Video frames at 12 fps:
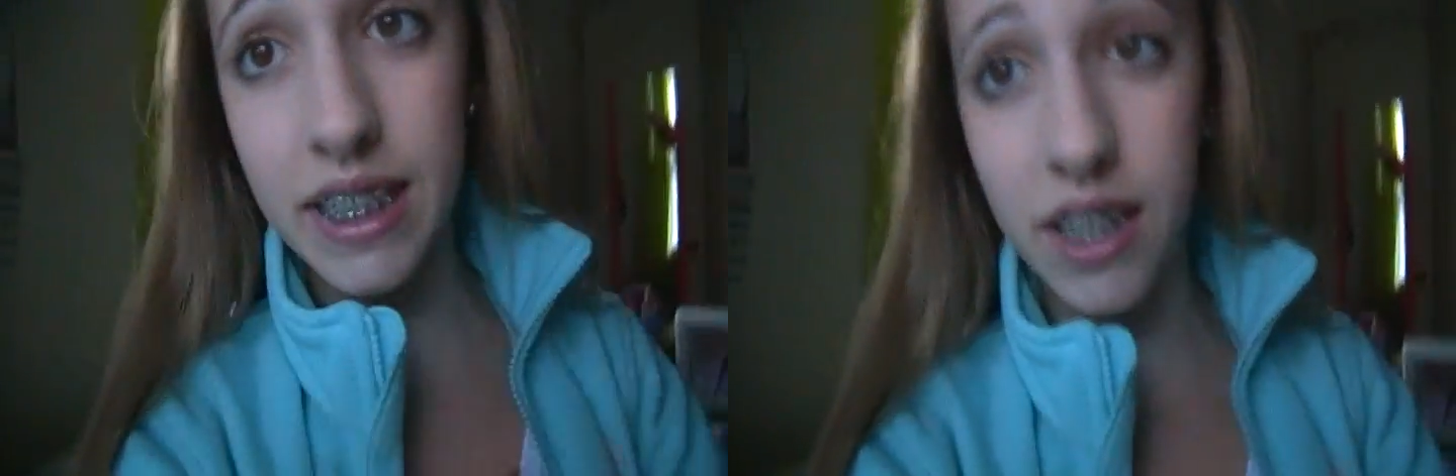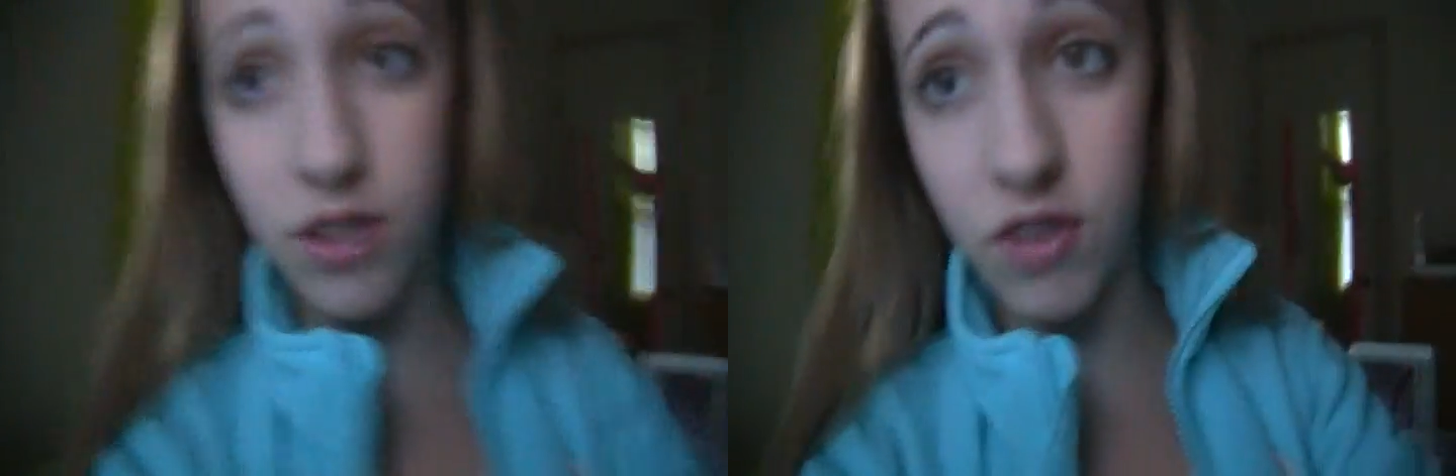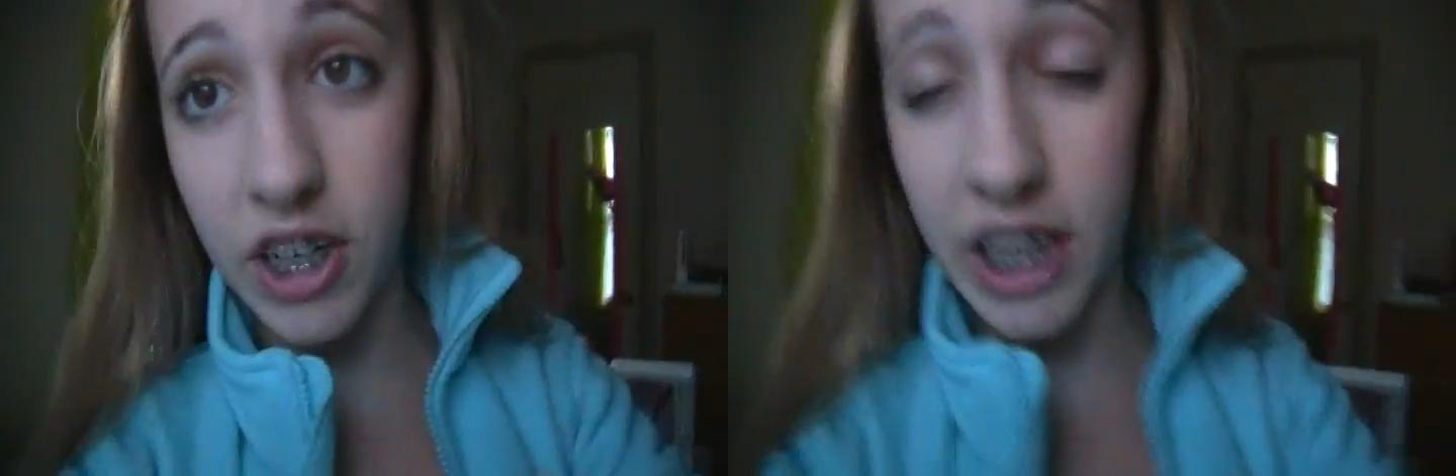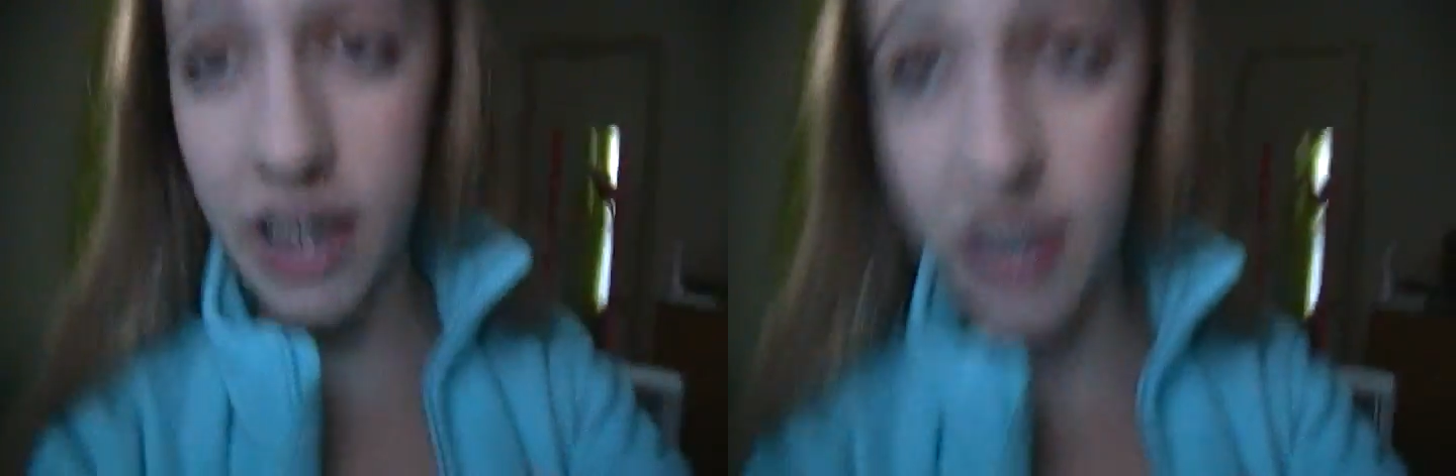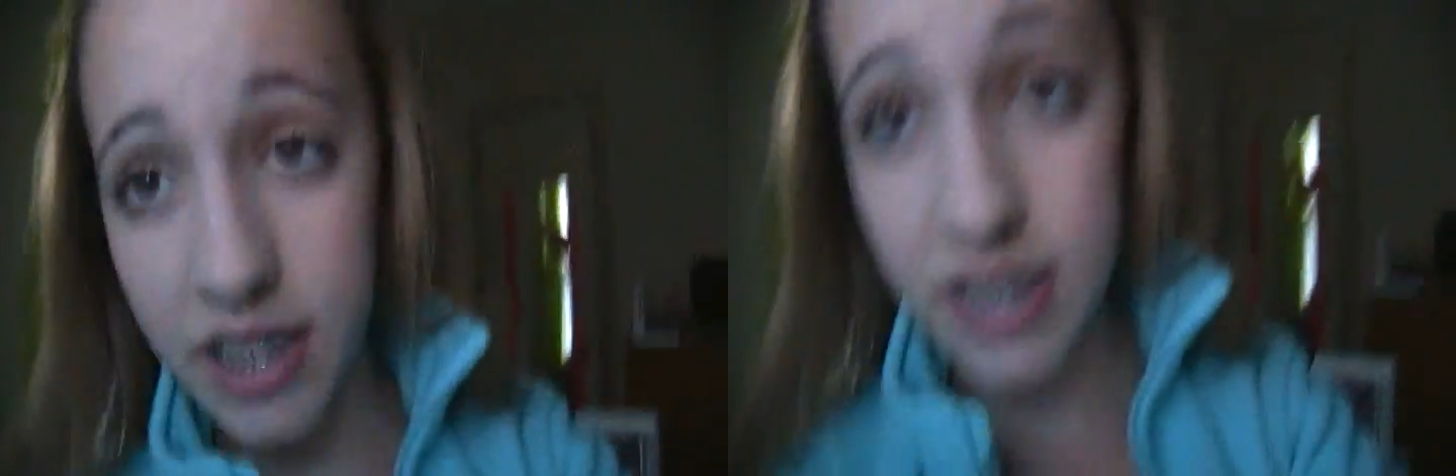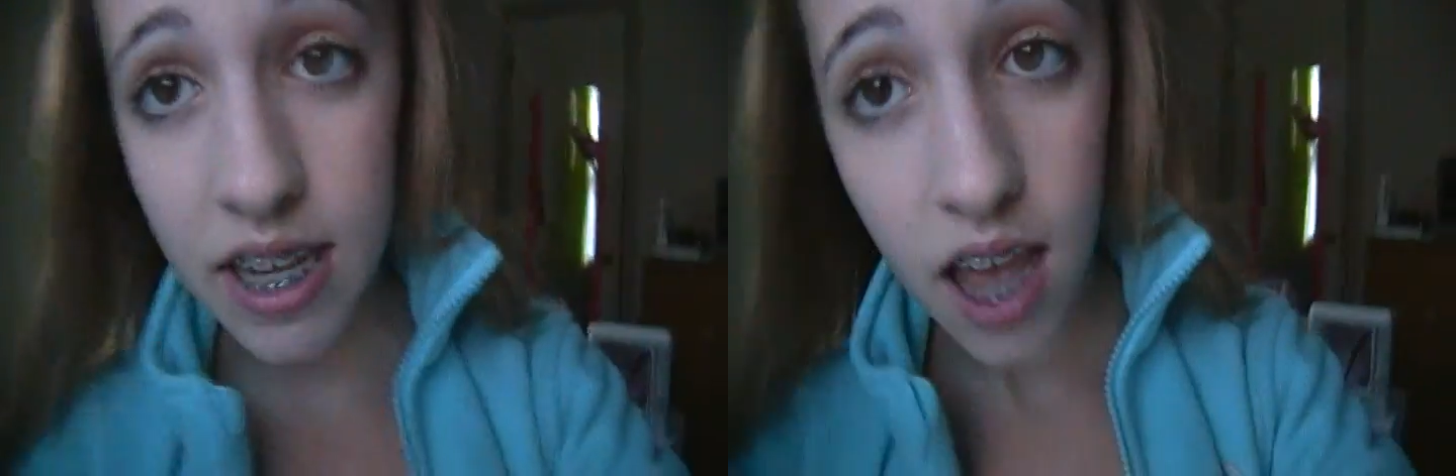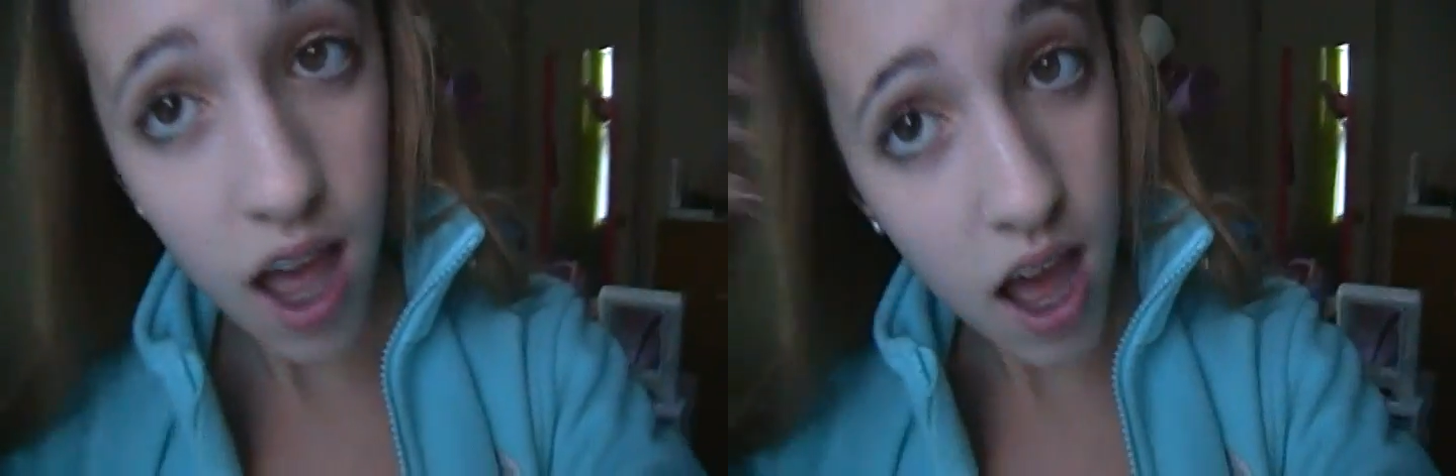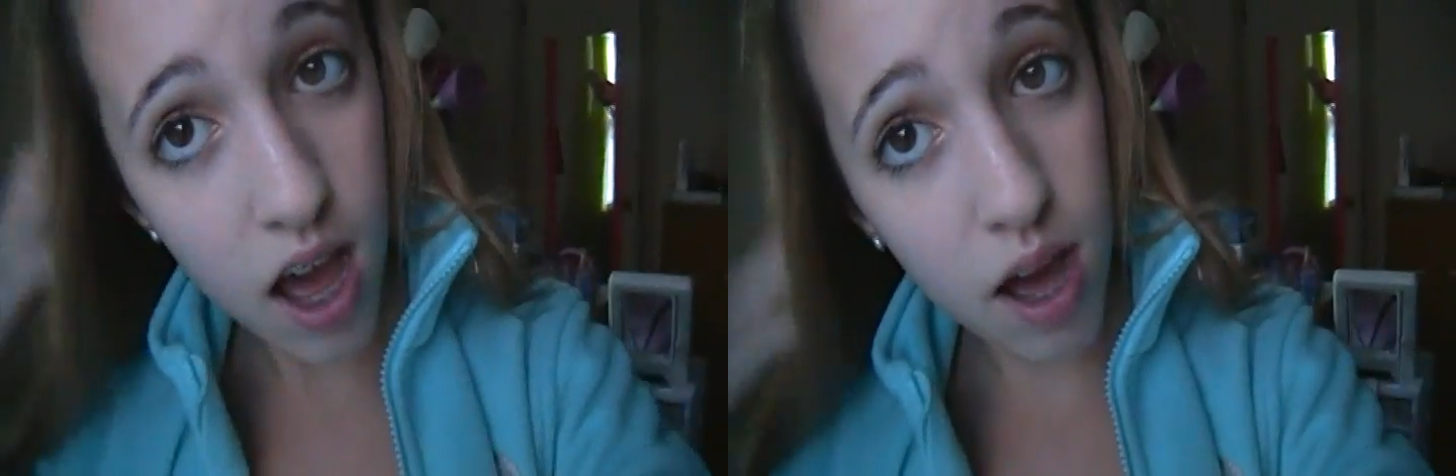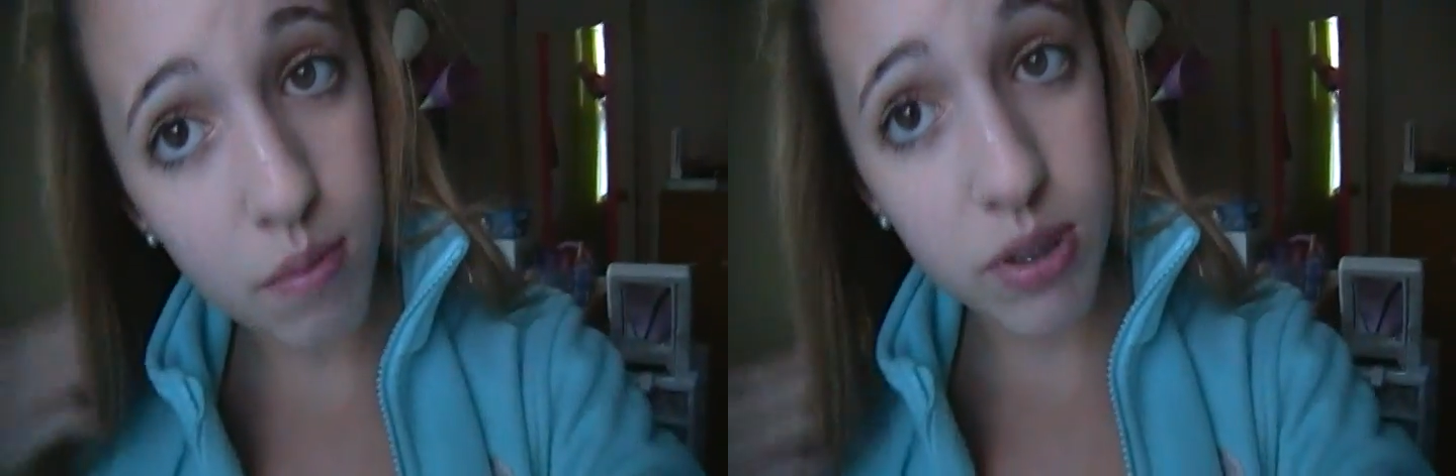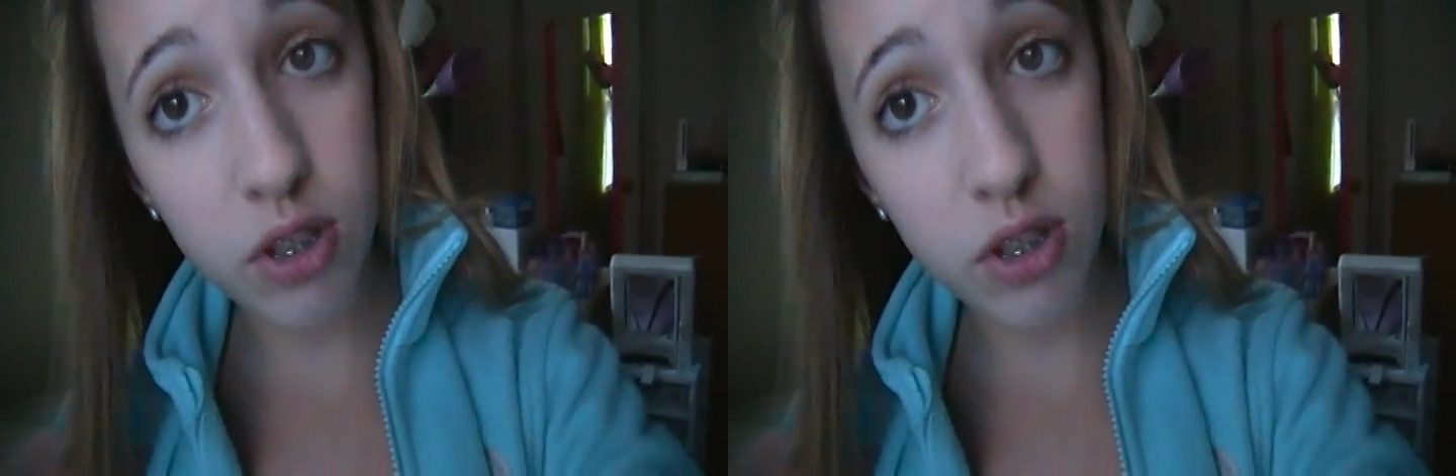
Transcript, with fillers: It's ridiculous. Um,